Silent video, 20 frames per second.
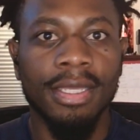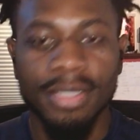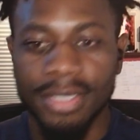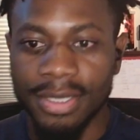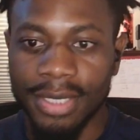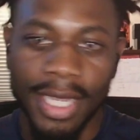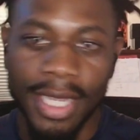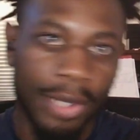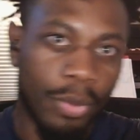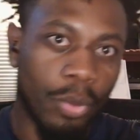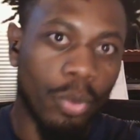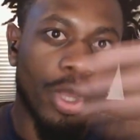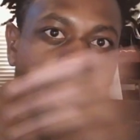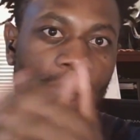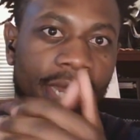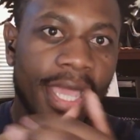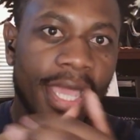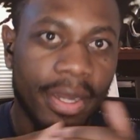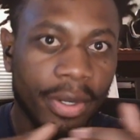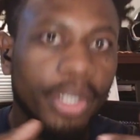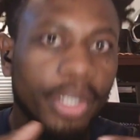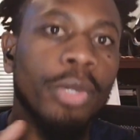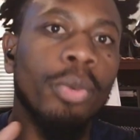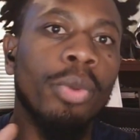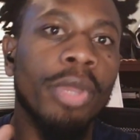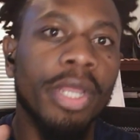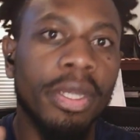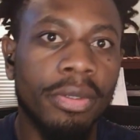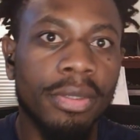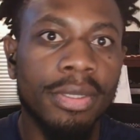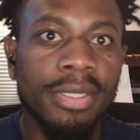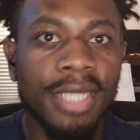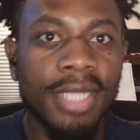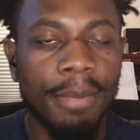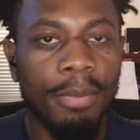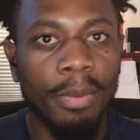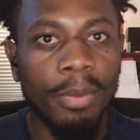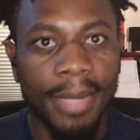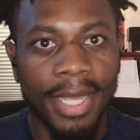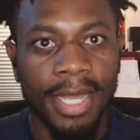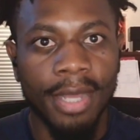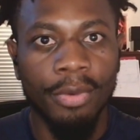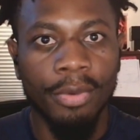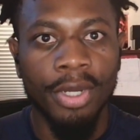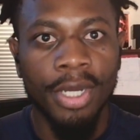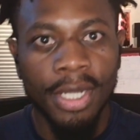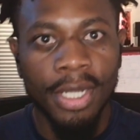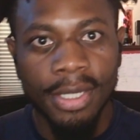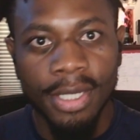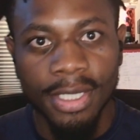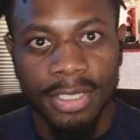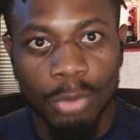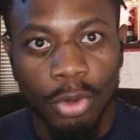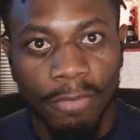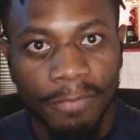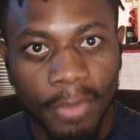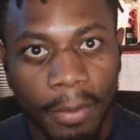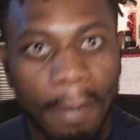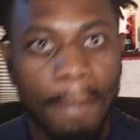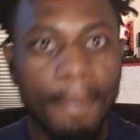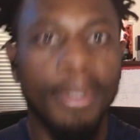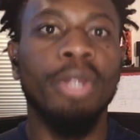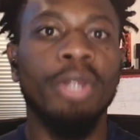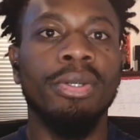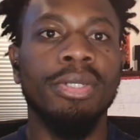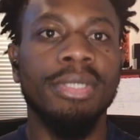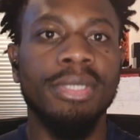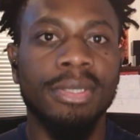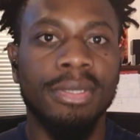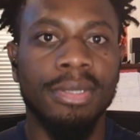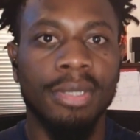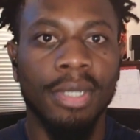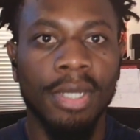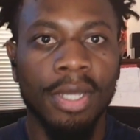It's like one hitter quitter type of power. That's more of a burst